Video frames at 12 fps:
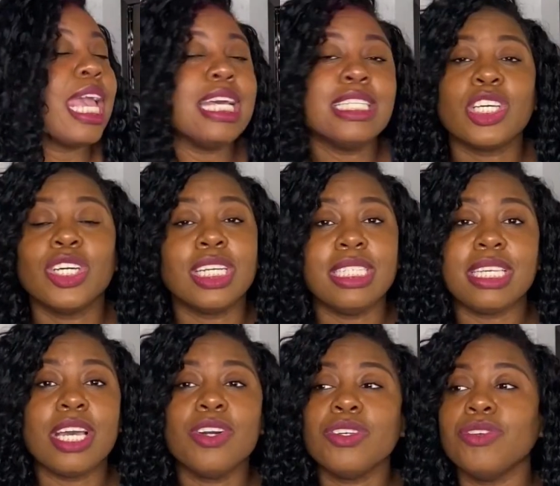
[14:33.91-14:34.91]
it's going to
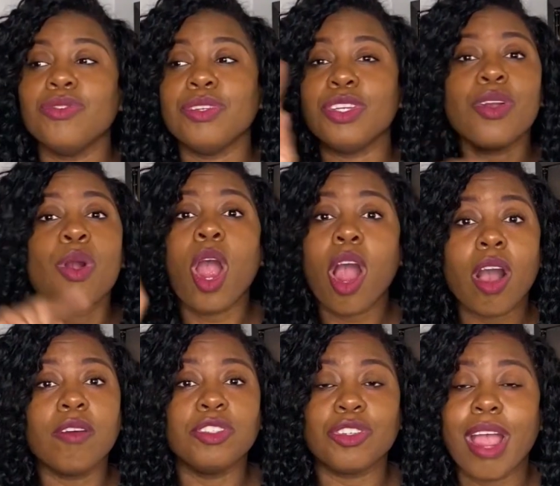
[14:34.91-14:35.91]
tell you you're
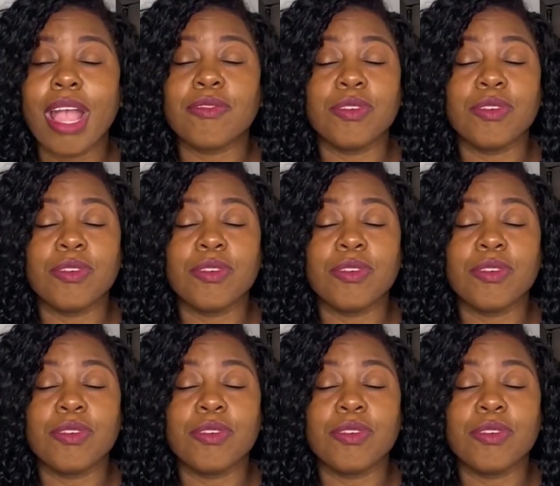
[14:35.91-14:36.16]
off track